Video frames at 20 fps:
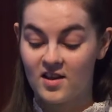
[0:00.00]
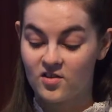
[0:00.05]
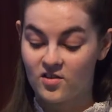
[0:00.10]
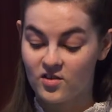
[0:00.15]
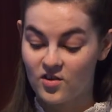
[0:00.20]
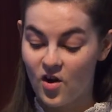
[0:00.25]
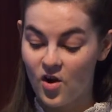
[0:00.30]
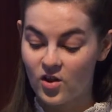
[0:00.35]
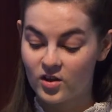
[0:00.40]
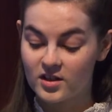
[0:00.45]

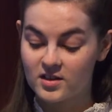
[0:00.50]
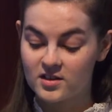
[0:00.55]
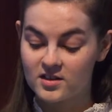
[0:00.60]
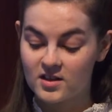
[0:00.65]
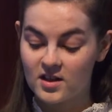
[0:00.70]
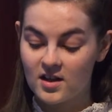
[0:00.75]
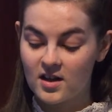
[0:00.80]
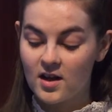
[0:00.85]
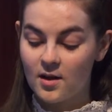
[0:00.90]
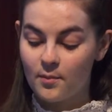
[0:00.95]
Scotland,
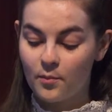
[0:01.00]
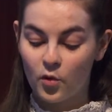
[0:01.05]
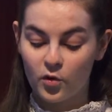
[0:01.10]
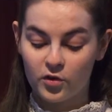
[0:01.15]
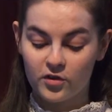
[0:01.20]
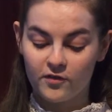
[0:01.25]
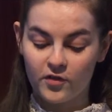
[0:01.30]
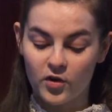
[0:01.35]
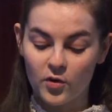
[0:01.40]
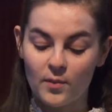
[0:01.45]

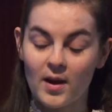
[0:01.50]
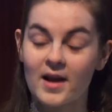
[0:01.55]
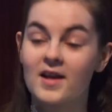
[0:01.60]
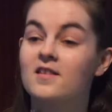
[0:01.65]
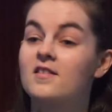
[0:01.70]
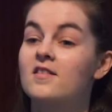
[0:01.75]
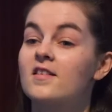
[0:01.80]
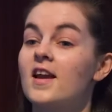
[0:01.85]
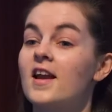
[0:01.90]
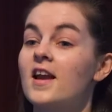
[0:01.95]
most of you might
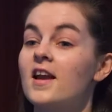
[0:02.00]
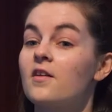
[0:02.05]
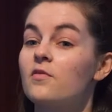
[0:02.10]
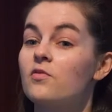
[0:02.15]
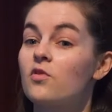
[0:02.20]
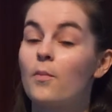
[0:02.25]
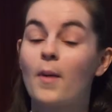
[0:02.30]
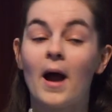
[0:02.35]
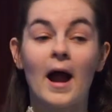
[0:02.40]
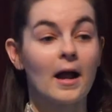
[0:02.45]
say
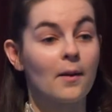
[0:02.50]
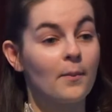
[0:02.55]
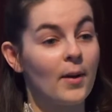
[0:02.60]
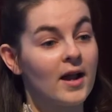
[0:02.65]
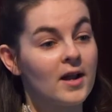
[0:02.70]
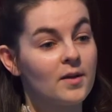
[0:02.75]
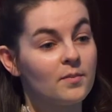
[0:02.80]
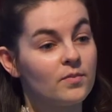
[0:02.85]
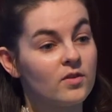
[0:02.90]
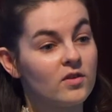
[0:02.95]
the
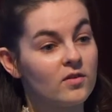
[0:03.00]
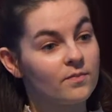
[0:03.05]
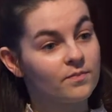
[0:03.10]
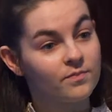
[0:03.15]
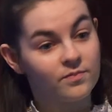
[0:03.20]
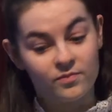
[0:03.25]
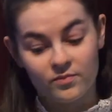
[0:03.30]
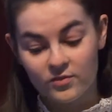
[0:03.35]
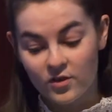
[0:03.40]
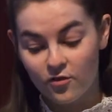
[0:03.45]
bagpipes,
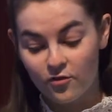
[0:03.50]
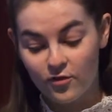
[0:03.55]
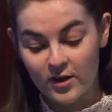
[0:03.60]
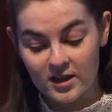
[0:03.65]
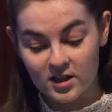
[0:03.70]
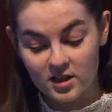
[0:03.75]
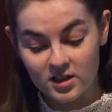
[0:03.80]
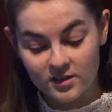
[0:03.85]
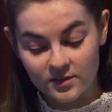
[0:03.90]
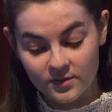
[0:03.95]
the
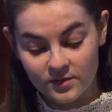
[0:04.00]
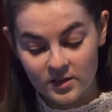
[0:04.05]
fiddle,